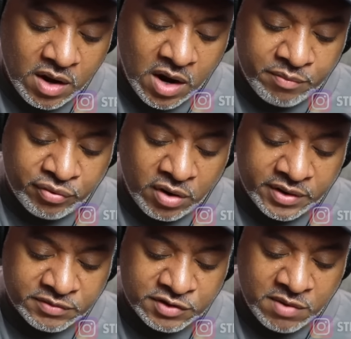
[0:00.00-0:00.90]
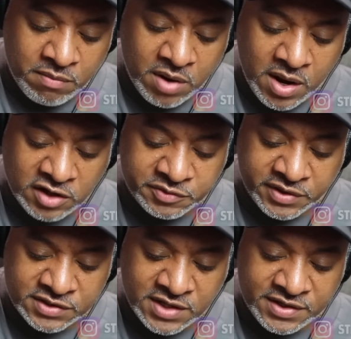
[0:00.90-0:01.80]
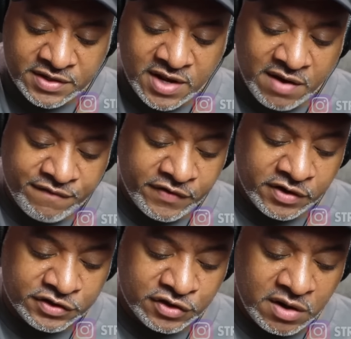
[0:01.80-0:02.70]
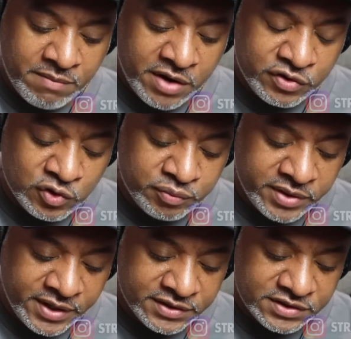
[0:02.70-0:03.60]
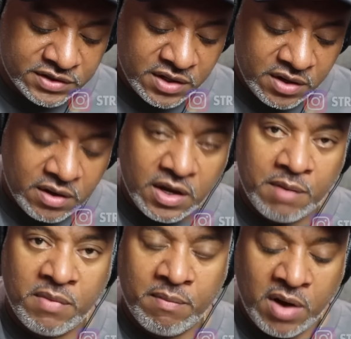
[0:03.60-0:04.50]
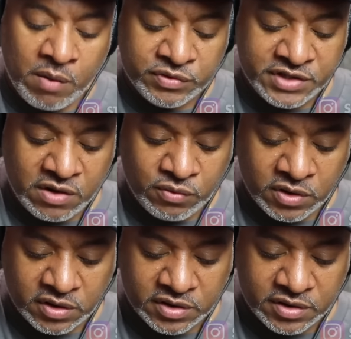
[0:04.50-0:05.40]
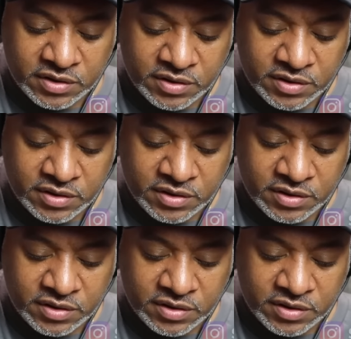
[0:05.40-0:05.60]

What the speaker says: I brought him to my mom's because I didn't have furniture at my new place and my mom was at work.